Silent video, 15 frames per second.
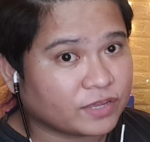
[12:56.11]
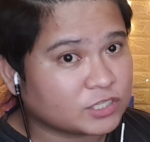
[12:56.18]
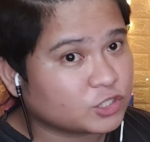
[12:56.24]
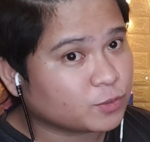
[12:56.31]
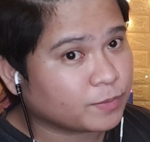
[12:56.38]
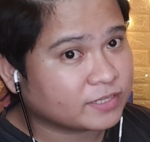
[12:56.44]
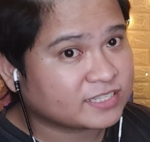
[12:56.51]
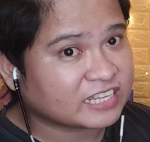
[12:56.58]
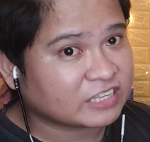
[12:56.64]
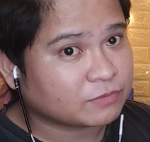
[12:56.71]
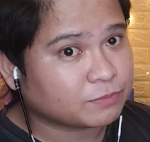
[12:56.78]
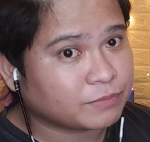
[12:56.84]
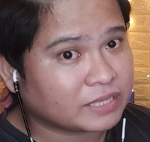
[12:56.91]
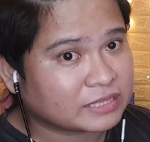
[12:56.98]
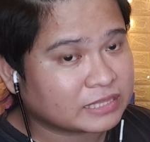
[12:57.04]
instruments
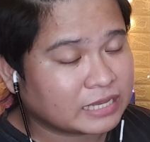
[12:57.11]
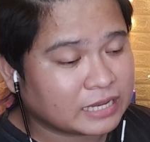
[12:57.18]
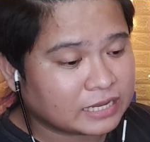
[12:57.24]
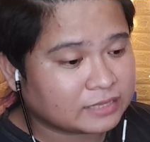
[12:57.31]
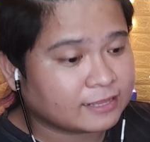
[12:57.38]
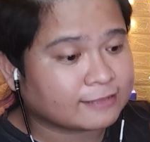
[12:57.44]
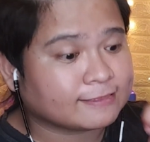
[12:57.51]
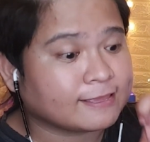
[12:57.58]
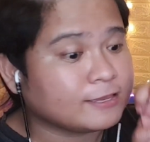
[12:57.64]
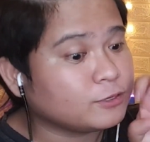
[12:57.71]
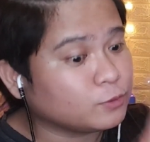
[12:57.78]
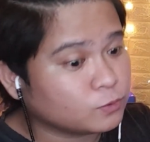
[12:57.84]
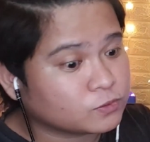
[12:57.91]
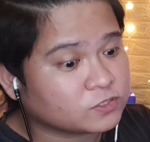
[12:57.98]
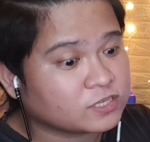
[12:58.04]
that they
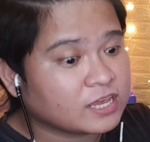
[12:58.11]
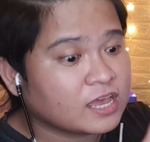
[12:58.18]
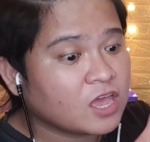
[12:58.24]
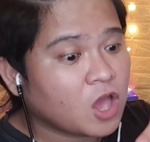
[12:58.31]
use